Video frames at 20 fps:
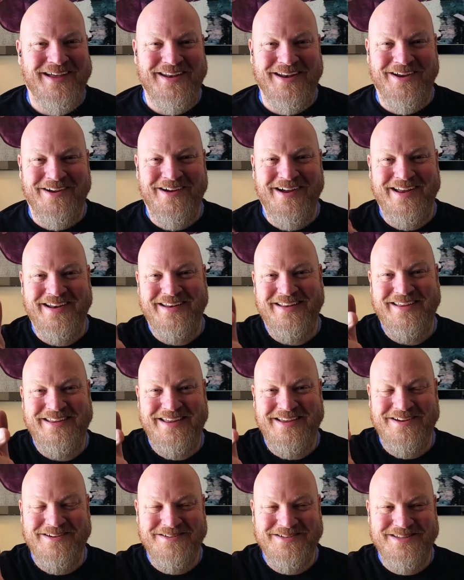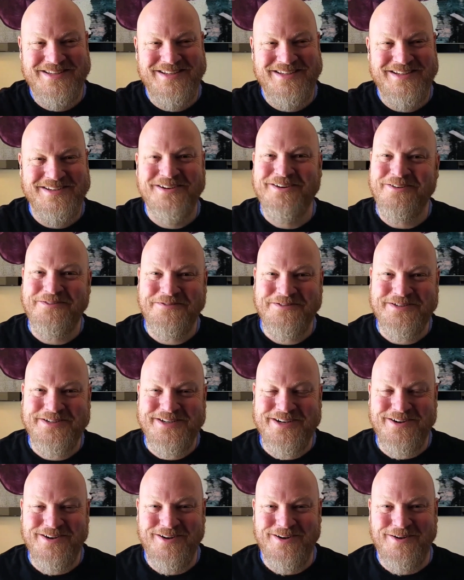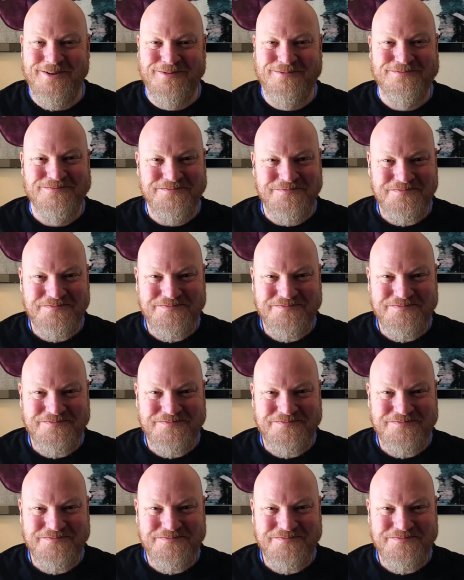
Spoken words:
And a great, here's the deal for Chiro.